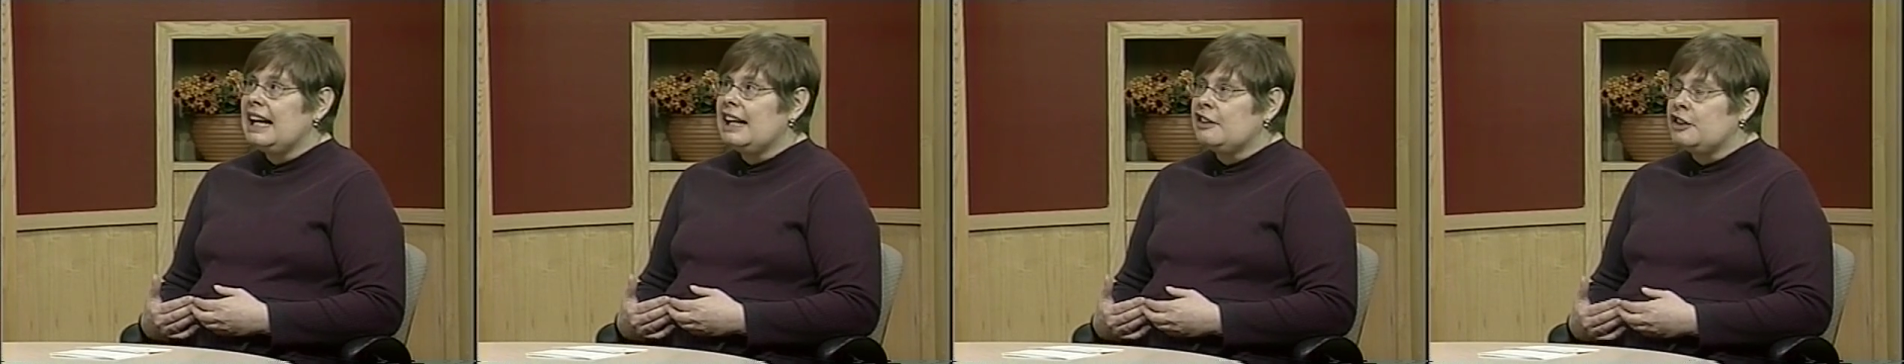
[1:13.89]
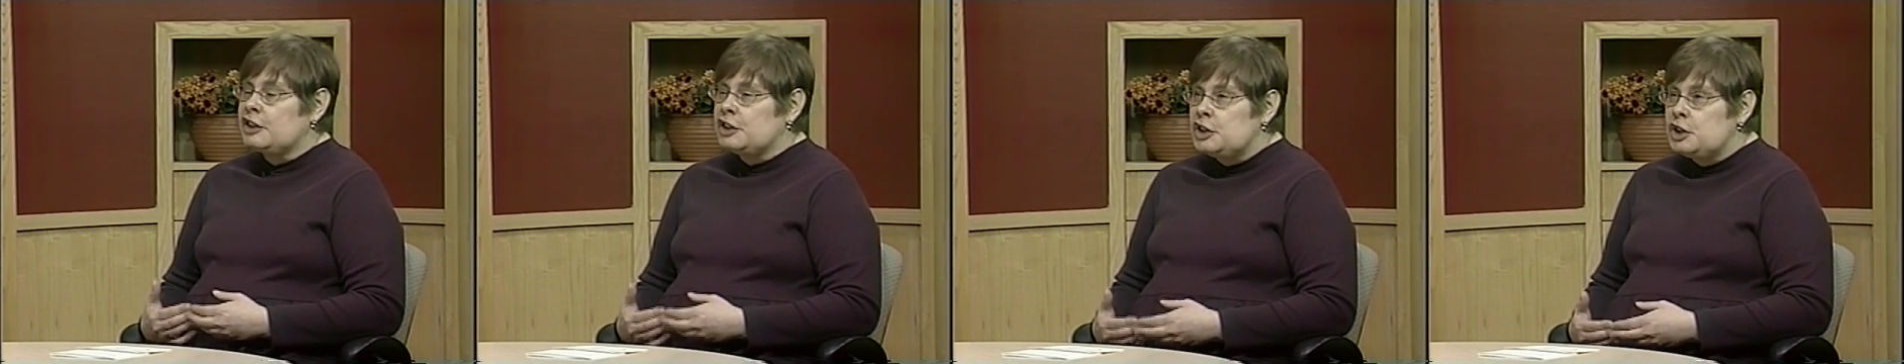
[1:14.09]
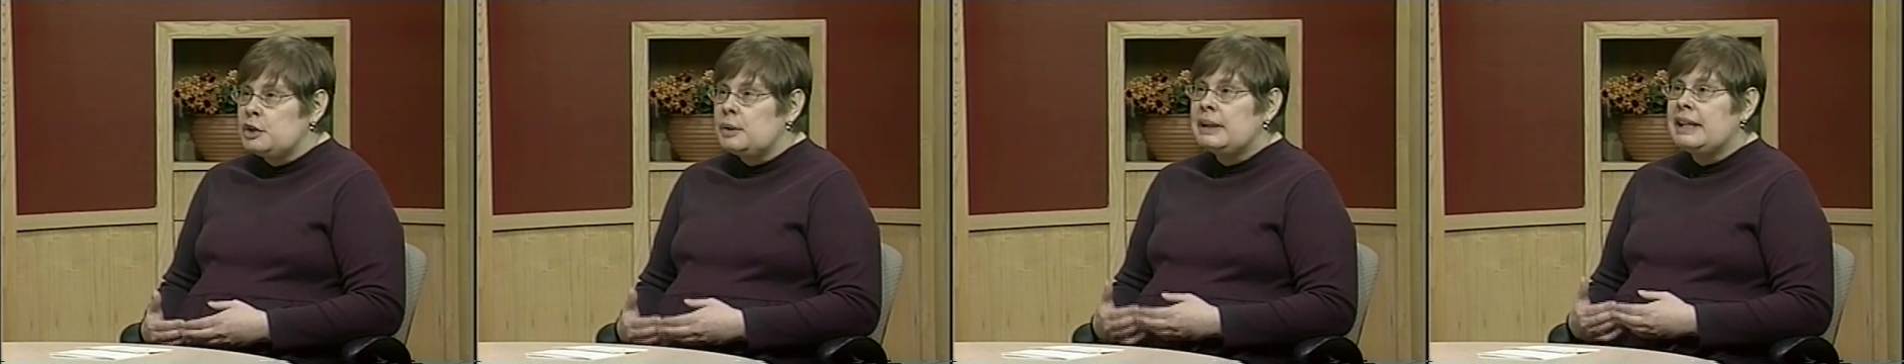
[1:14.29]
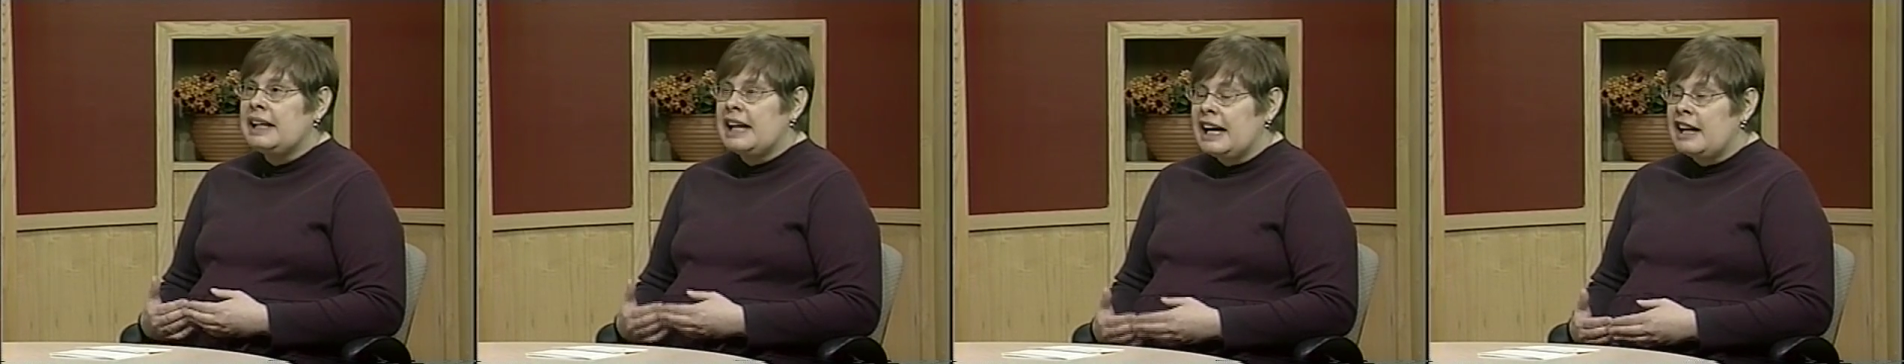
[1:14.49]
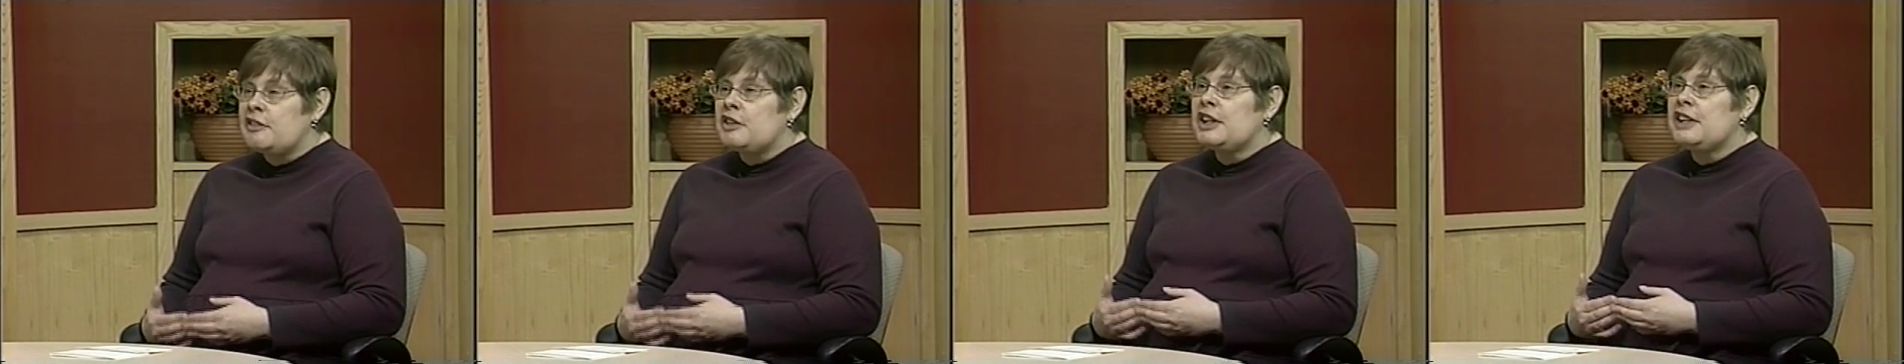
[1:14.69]
they're doing
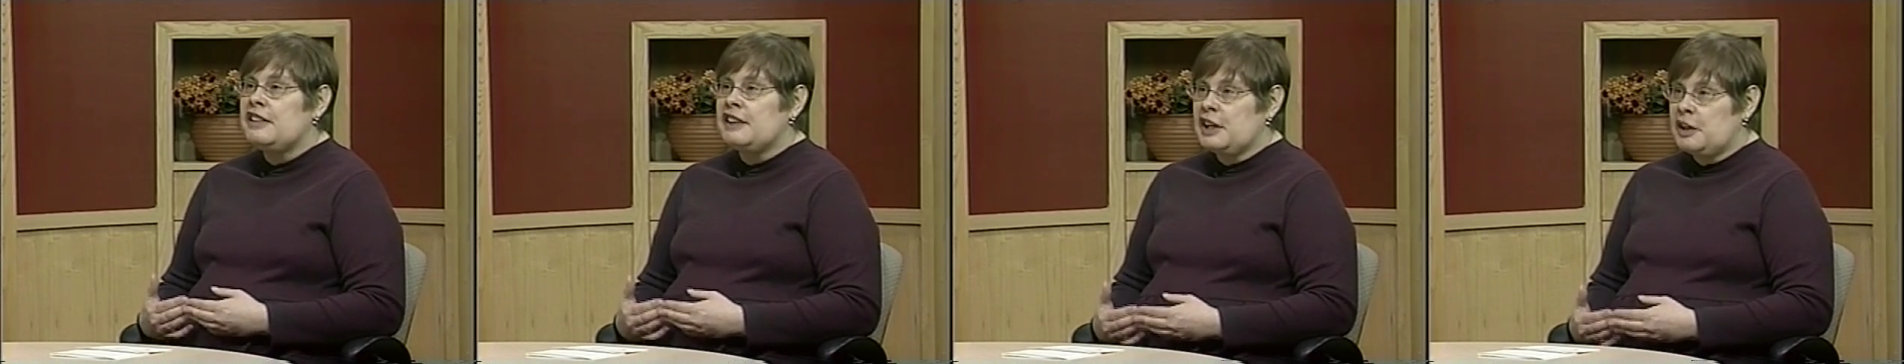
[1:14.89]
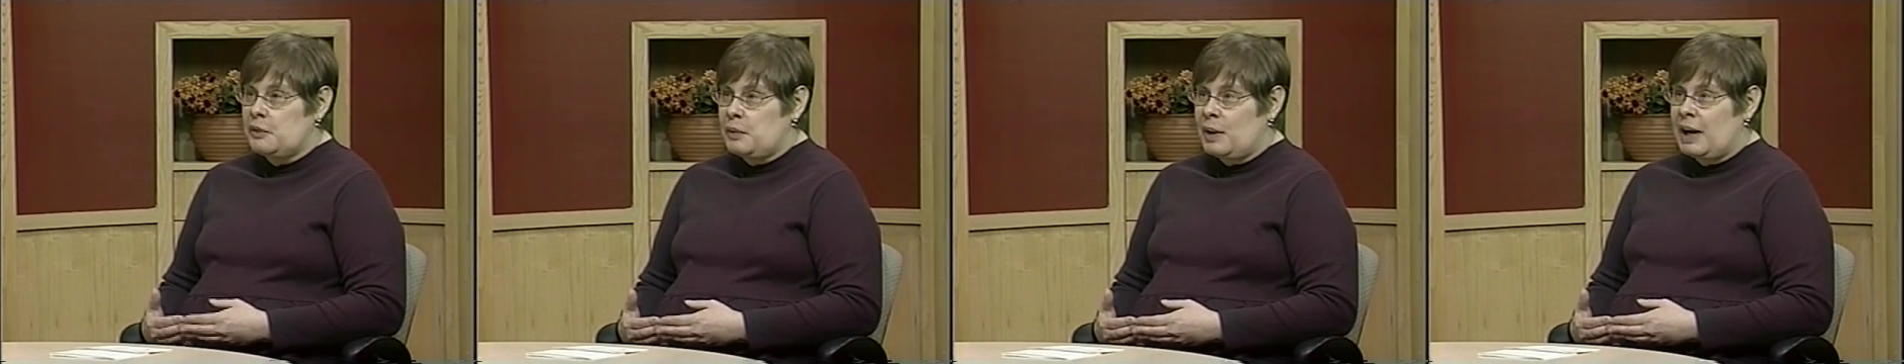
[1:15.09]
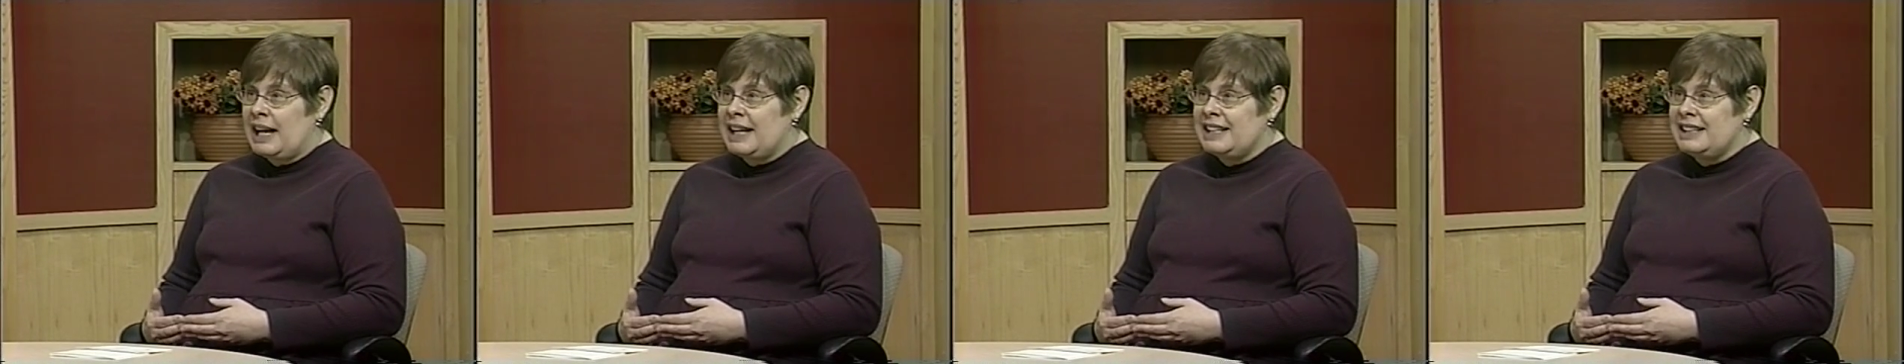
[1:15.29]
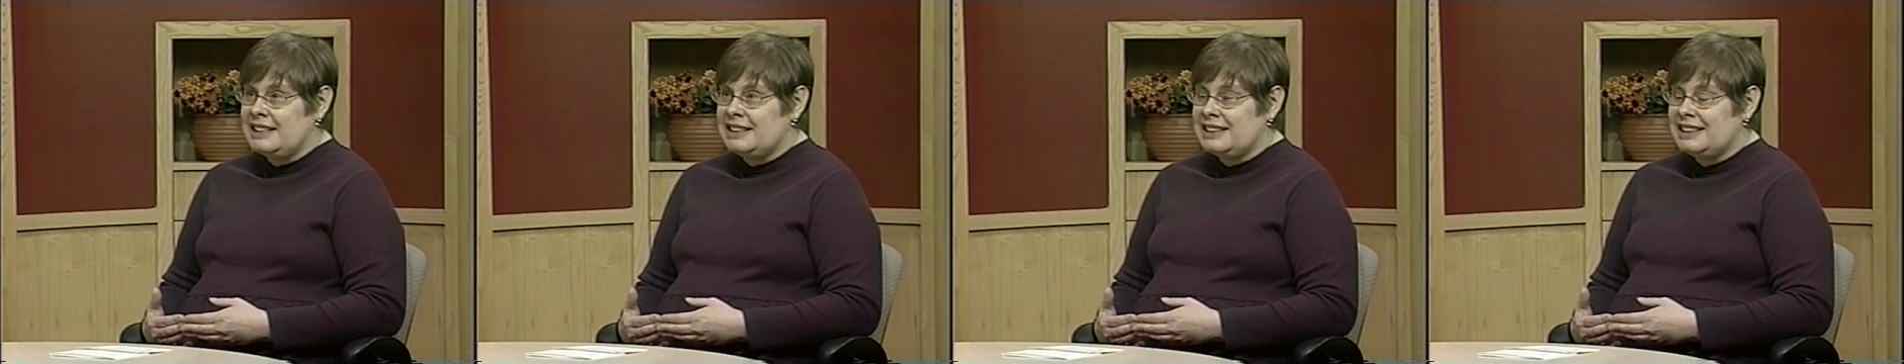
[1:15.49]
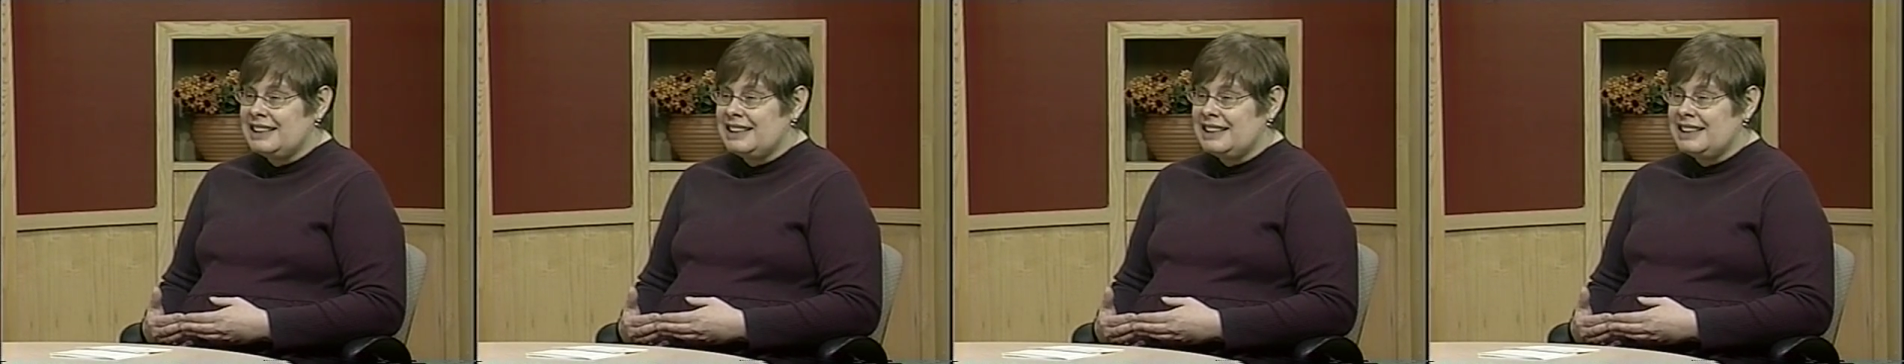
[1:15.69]
everything right,